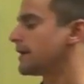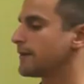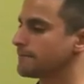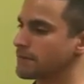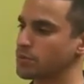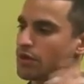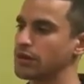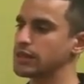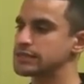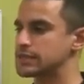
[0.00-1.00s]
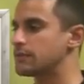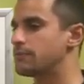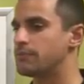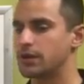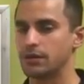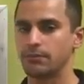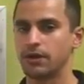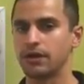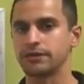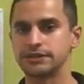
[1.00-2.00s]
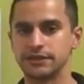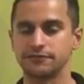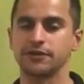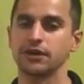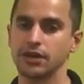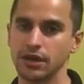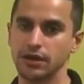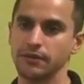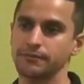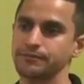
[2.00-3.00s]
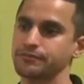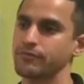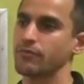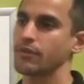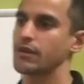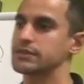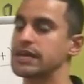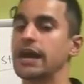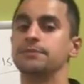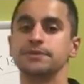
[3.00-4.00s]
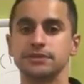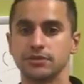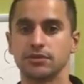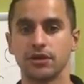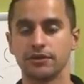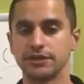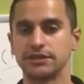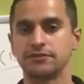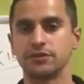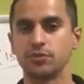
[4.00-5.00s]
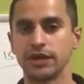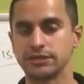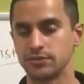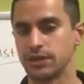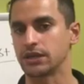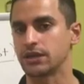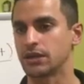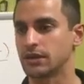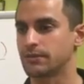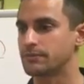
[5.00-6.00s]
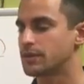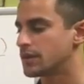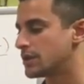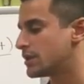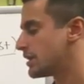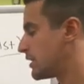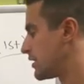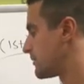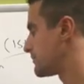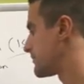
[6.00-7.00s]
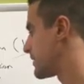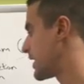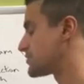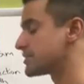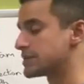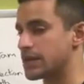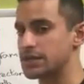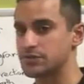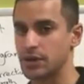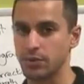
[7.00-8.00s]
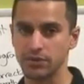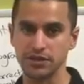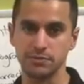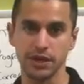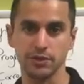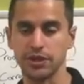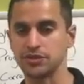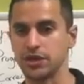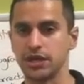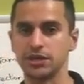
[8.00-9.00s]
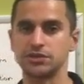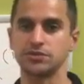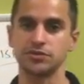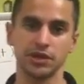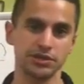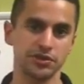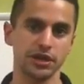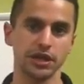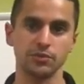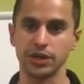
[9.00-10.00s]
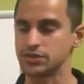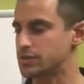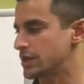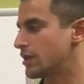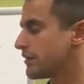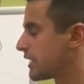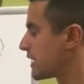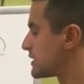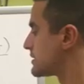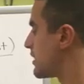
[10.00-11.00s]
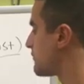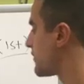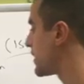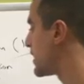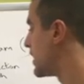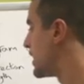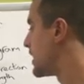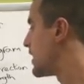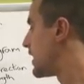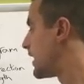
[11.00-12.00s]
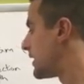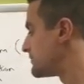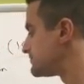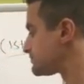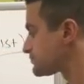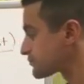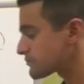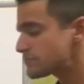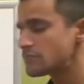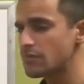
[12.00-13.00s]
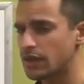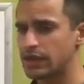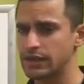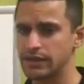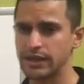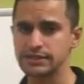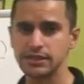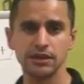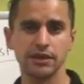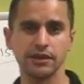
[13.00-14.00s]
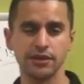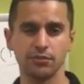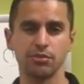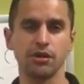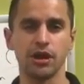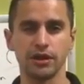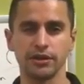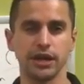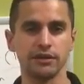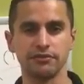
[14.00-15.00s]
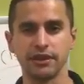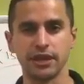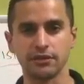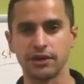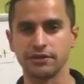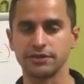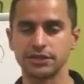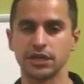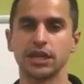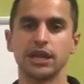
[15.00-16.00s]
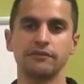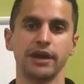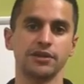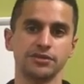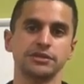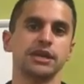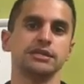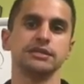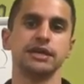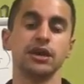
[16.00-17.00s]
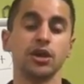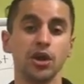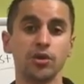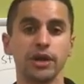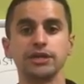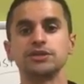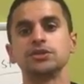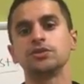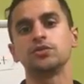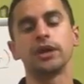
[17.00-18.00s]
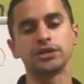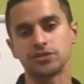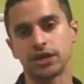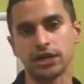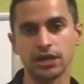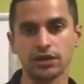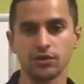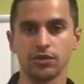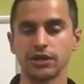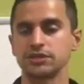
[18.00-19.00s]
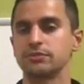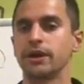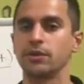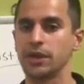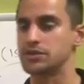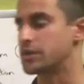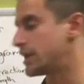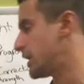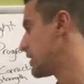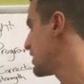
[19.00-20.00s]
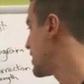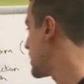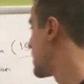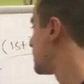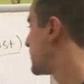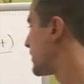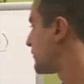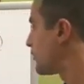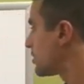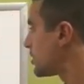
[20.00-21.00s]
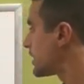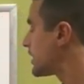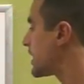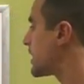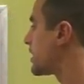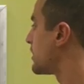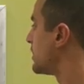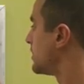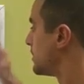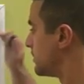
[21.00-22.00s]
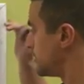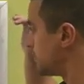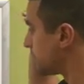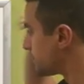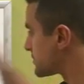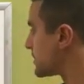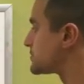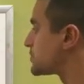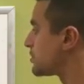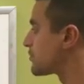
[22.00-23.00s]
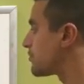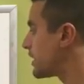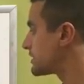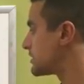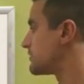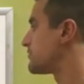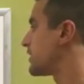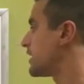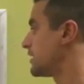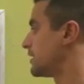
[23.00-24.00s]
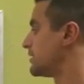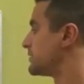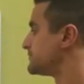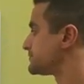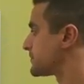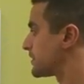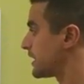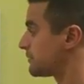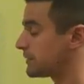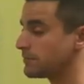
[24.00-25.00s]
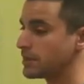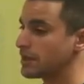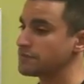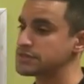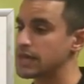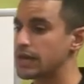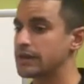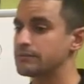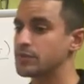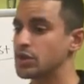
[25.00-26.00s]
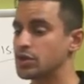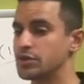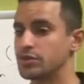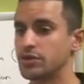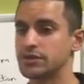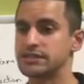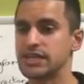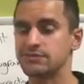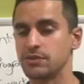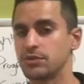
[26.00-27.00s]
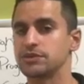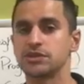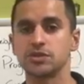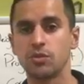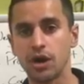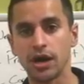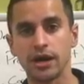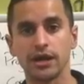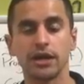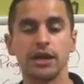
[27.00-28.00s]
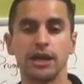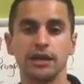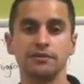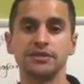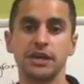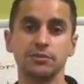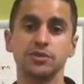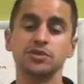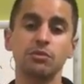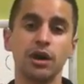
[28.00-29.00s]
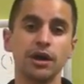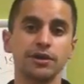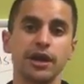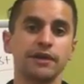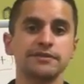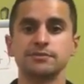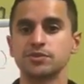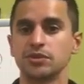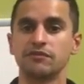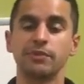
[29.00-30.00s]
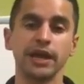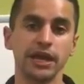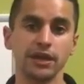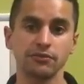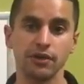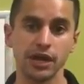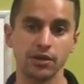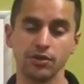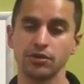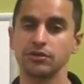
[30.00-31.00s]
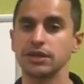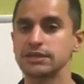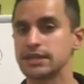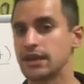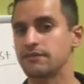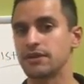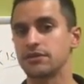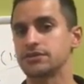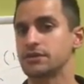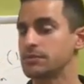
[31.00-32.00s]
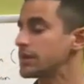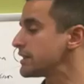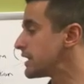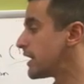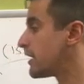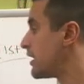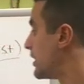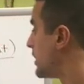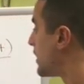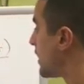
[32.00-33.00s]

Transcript: And we already listed all these different types, or all these different ways can exercise, right? Whether it's body weight training, strength training, weight training, all that kind of stuff, right? And that's another broad kind of thing, right? There's still a lot of exercises that go into weight training or into body weight training. But if we're looking at some sort of corrective, right, that maybe every time, your assessment was a squat, and every time you squat, you have some sort of pain, right, or your knees cave in or something like that,